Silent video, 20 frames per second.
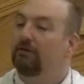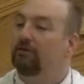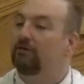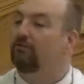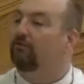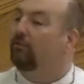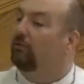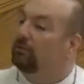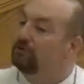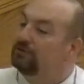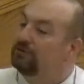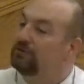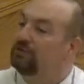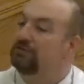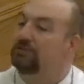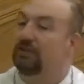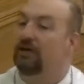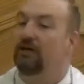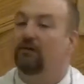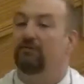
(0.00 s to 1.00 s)
The
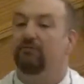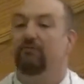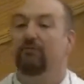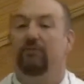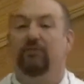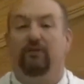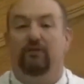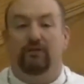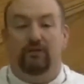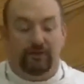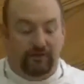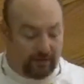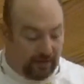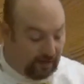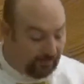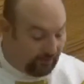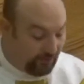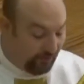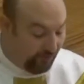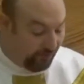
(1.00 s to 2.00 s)
forces of the
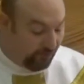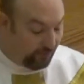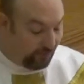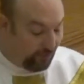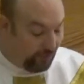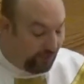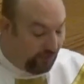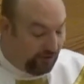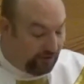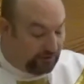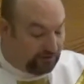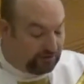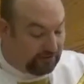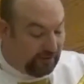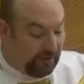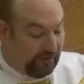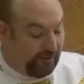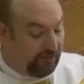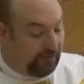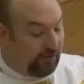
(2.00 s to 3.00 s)
devil, the
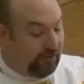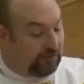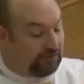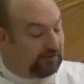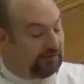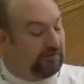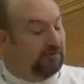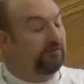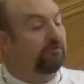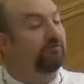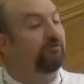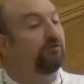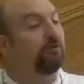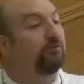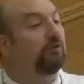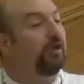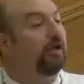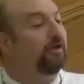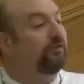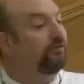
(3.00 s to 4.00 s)
world, and our
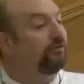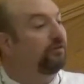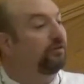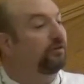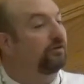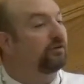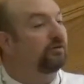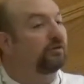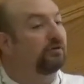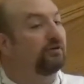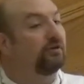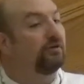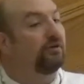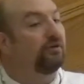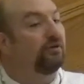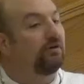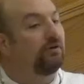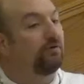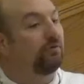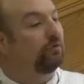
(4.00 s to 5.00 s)
sinful nature
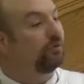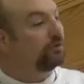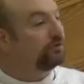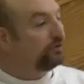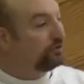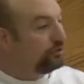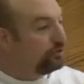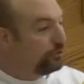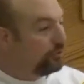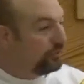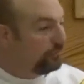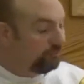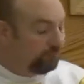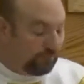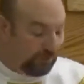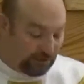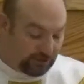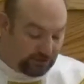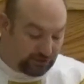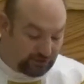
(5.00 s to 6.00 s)
were too
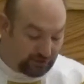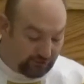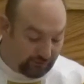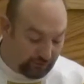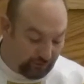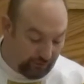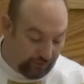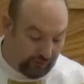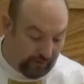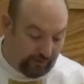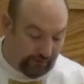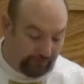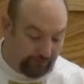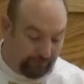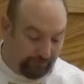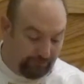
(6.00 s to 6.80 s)
much for them.